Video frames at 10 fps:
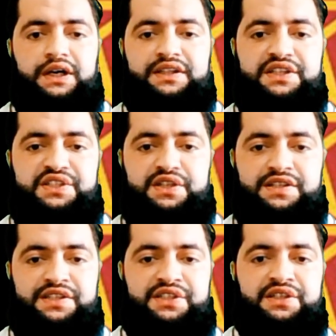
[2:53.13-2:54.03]
This
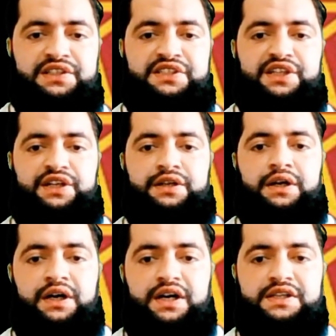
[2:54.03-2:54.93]
transitional state
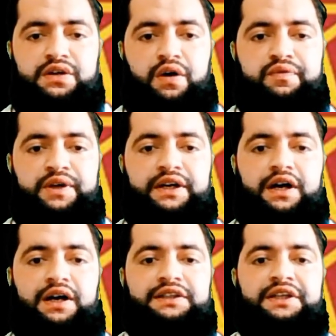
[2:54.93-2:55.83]
is often
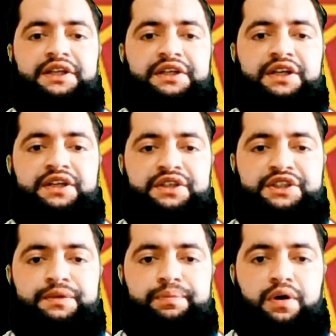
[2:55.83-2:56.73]
called the
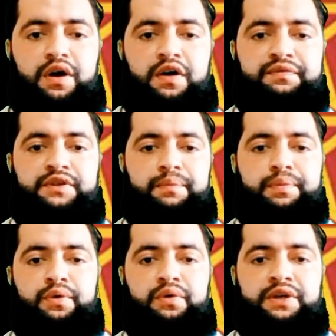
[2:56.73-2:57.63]
dictatorship of the
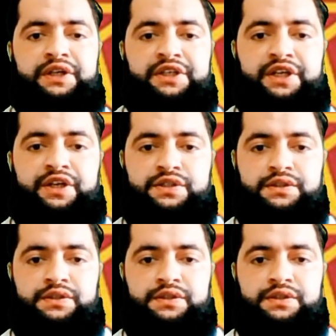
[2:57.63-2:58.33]
proletariat,